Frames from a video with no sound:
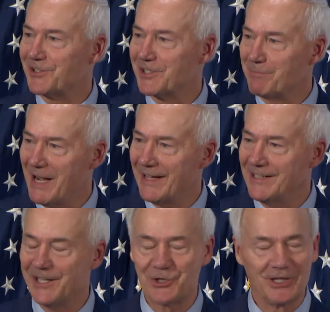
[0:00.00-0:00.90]
It's my
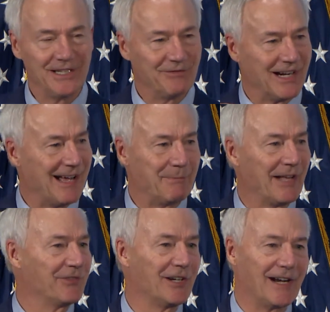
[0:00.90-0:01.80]
initiative, and I'm
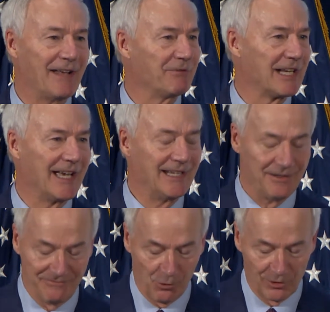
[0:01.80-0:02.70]
out there advocating
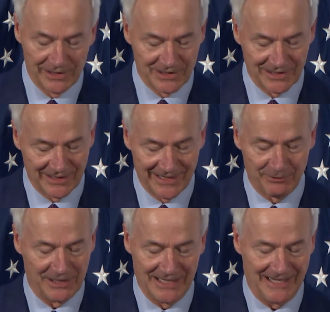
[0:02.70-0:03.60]
for it
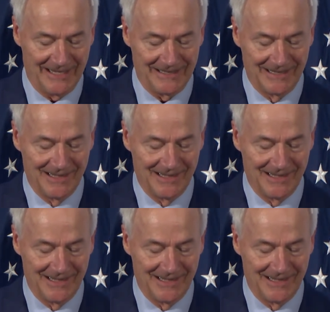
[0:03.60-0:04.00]
every day.